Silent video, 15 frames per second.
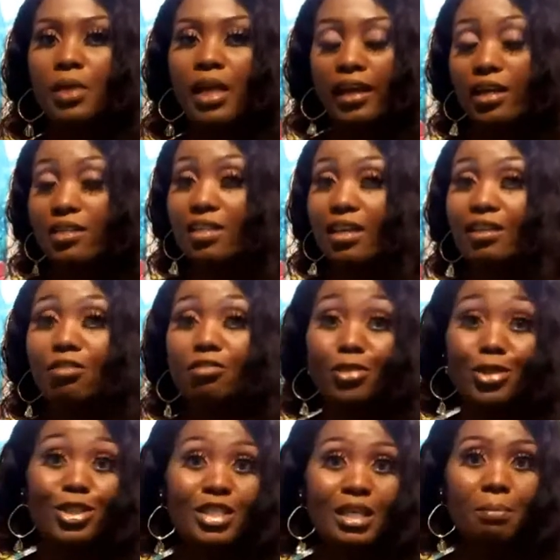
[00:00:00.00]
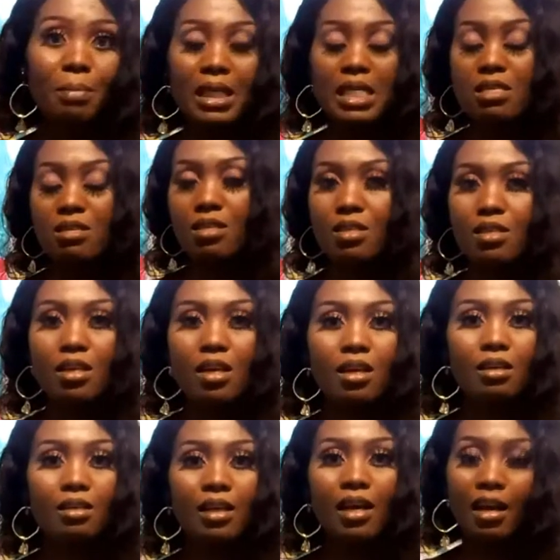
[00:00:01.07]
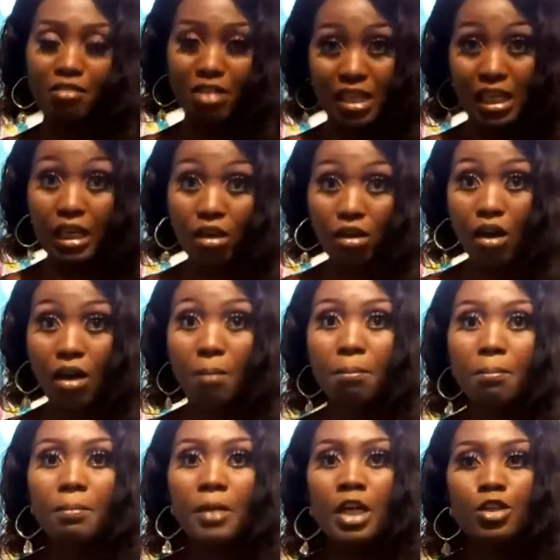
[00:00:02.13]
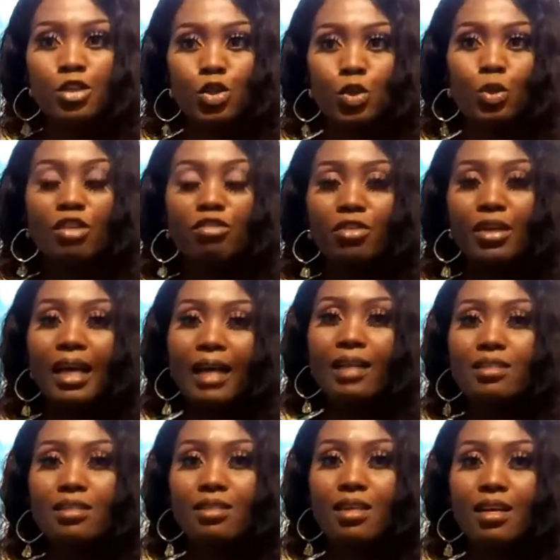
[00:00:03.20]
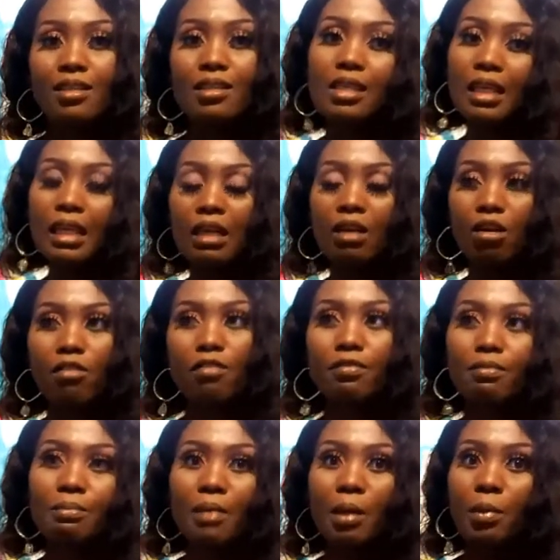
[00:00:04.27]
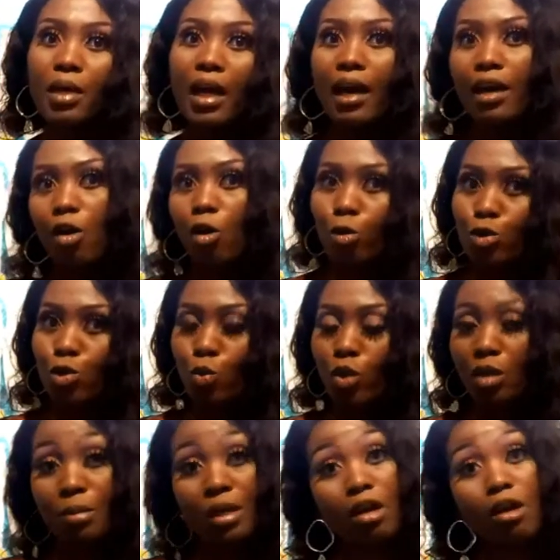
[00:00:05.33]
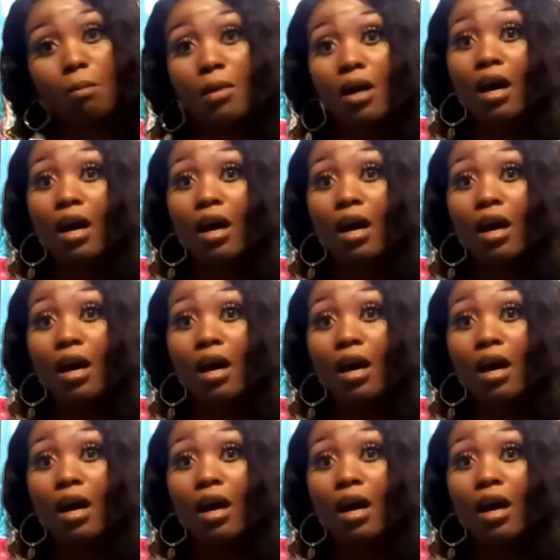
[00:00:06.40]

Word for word: Like I said, the first step is have an income. So if you guys are thinking of, maybe I also want to become